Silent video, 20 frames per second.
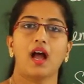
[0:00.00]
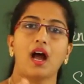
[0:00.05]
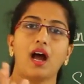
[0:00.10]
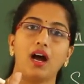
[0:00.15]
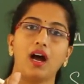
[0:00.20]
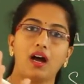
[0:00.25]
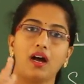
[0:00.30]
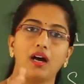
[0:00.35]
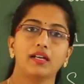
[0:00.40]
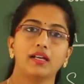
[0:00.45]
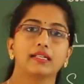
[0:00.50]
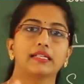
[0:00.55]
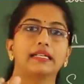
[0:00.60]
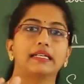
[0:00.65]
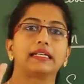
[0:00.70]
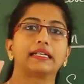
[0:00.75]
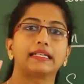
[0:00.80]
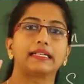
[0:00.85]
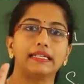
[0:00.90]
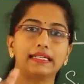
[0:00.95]

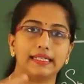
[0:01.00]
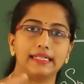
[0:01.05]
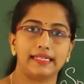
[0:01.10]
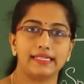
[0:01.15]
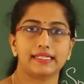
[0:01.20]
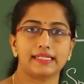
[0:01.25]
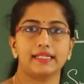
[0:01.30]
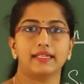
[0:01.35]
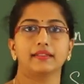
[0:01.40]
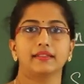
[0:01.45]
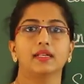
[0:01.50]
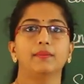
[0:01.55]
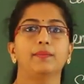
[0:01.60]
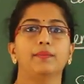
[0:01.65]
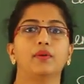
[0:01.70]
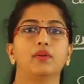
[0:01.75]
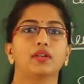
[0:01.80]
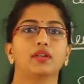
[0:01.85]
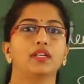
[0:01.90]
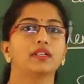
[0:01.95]
are releasing the
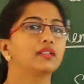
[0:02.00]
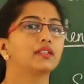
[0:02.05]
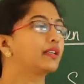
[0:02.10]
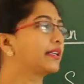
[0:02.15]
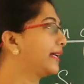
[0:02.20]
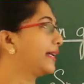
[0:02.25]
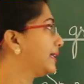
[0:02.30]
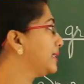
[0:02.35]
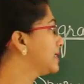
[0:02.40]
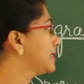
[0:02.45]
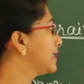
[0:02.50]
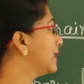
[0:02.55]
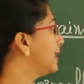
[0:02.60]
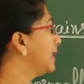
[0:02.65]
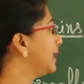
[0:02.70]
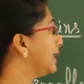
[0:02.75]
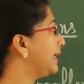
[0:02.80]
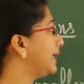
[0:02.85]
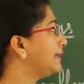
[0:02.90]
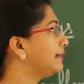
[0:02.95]
pollen grains
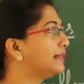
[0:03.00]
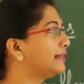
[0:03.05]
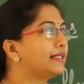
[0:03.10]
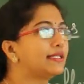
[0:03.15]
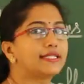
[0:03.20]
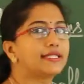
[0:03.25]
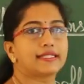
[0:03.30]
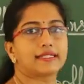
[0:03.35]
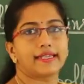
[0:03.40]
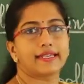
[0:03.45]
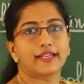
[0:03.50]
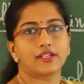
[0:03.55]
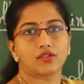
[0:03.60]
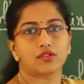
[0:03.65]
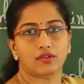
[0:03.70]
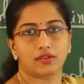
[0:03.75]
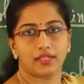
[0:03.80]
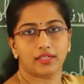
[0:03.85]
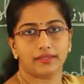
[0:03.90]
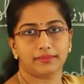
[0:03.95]
in this stage
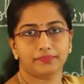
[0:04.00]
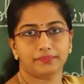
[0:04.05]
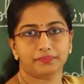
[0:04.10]
only.